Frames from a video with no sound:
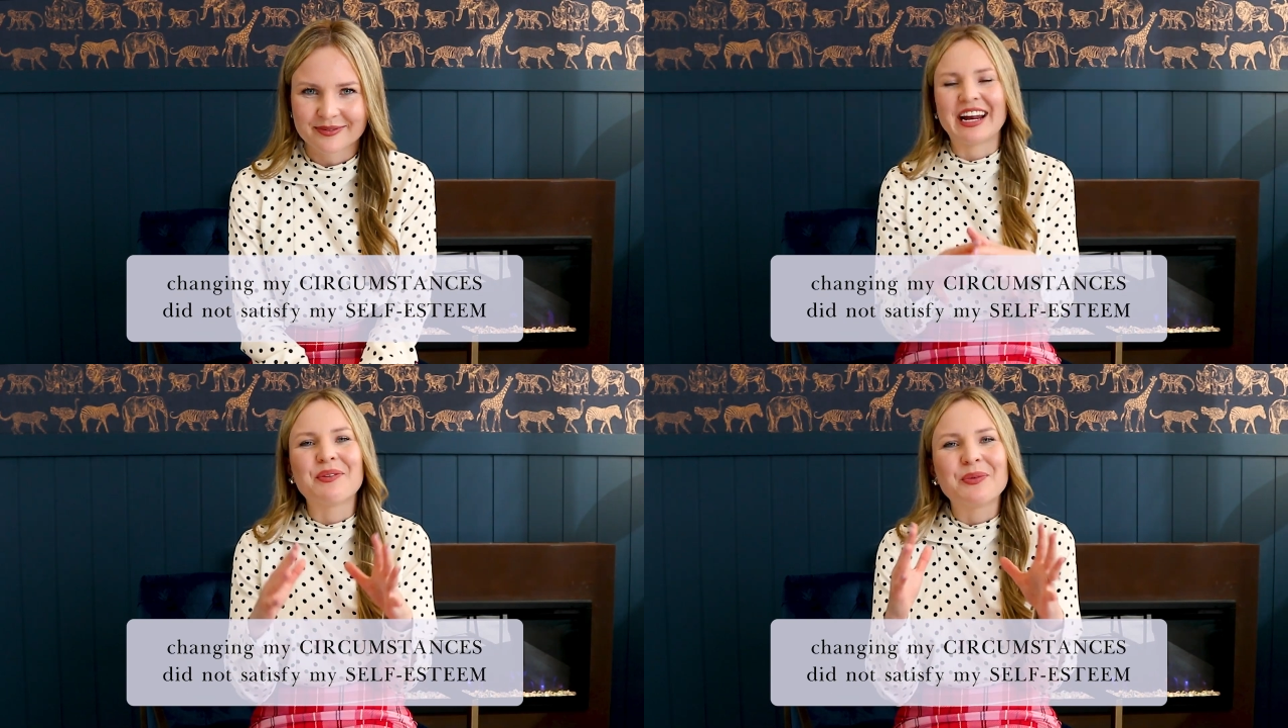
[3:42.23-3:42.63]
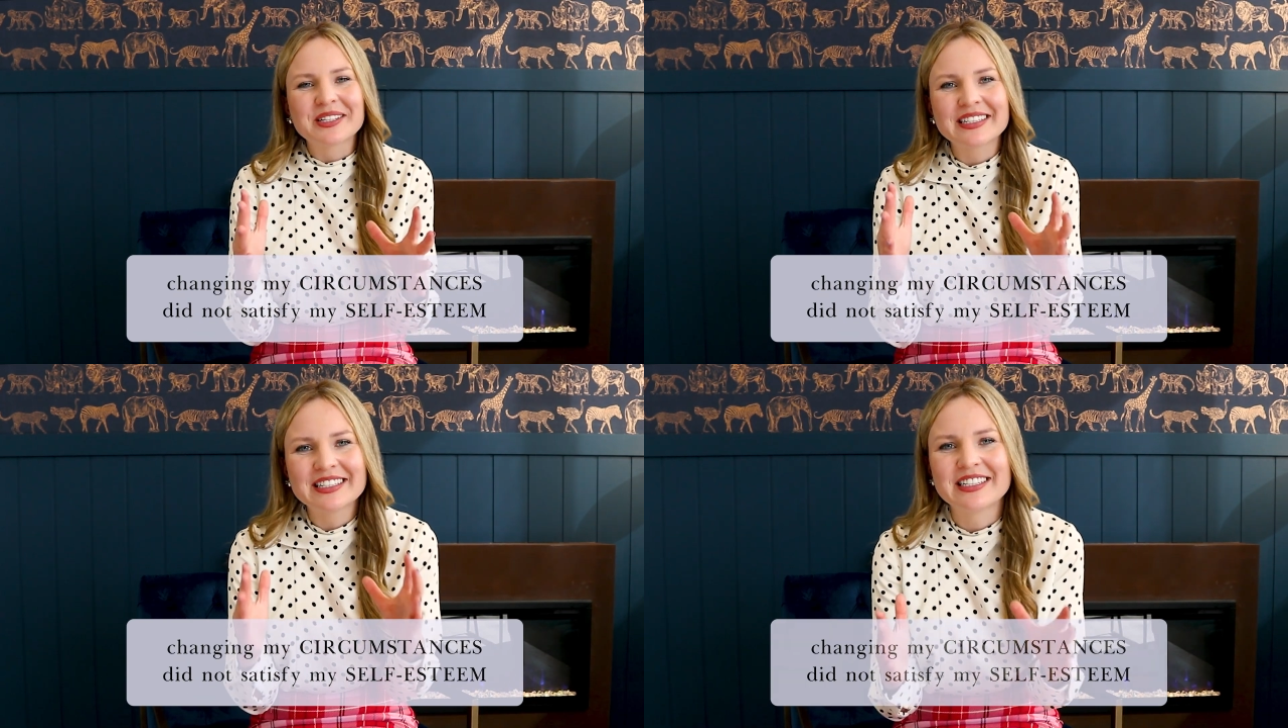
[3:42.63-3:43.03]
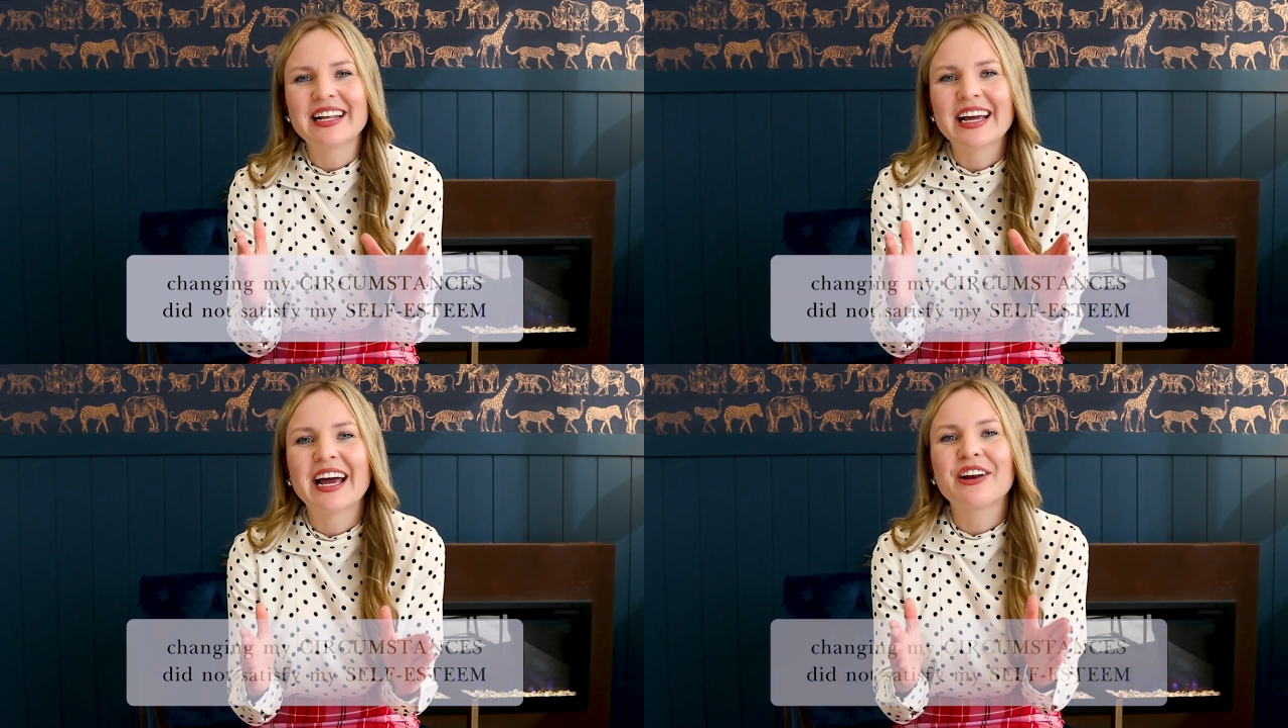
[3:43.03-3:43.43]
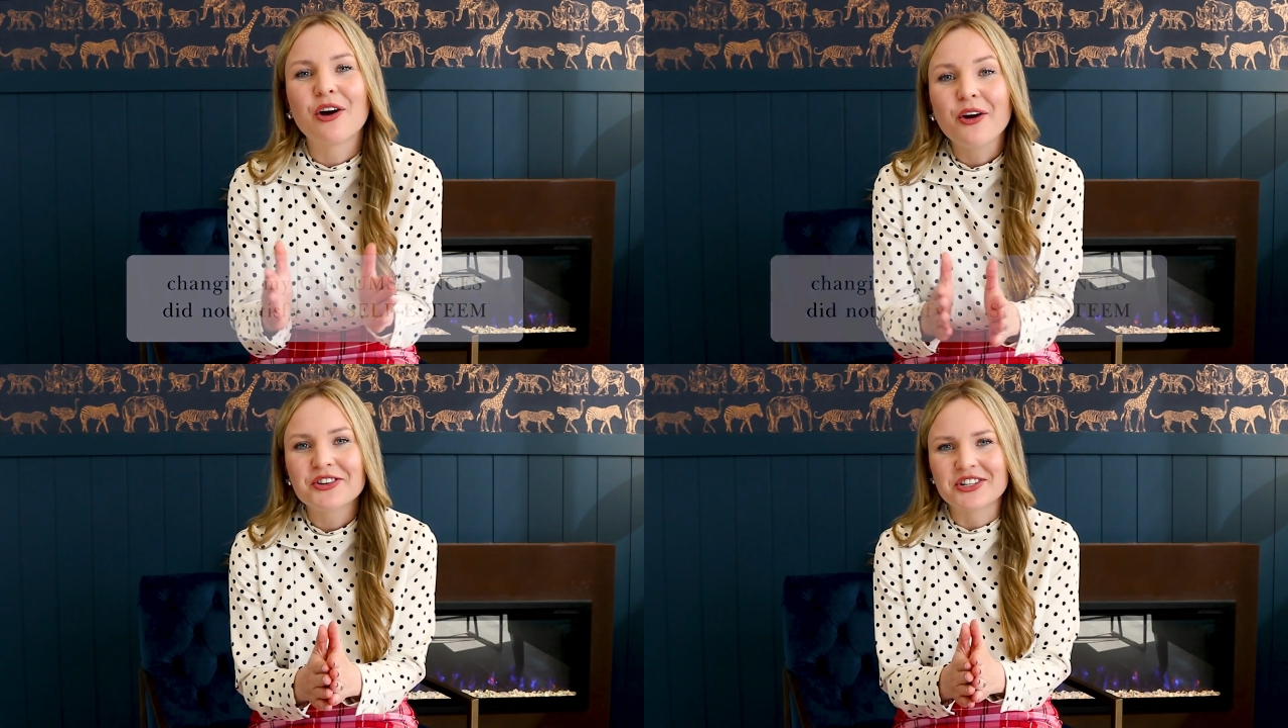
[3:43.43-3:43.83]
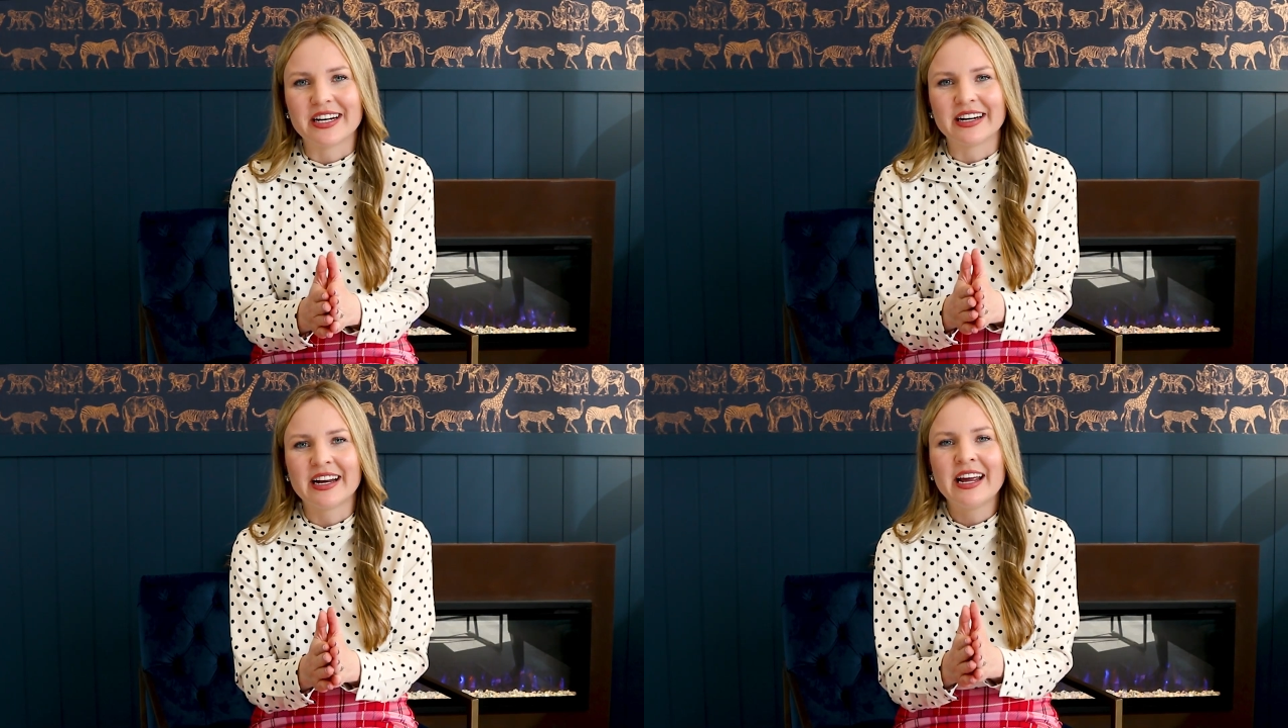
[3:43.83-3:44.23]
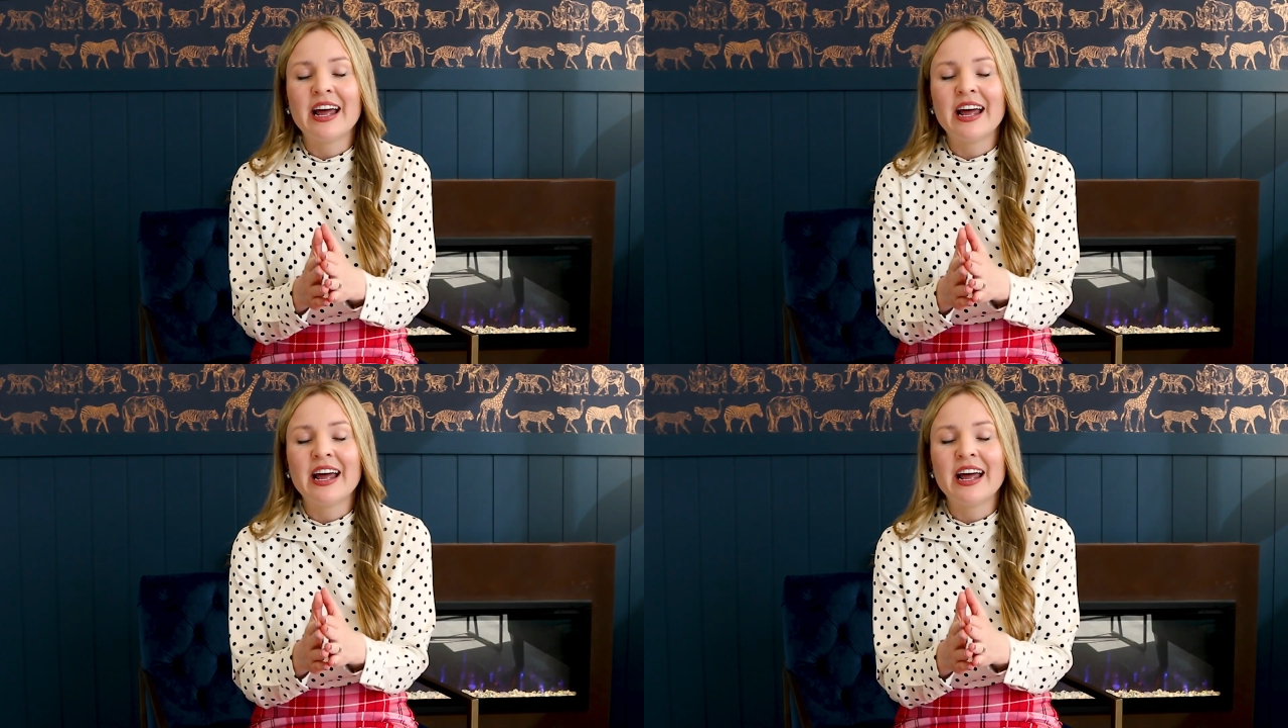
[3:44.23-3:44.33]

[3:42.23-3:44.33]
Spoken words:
And it wasn't until I had coaching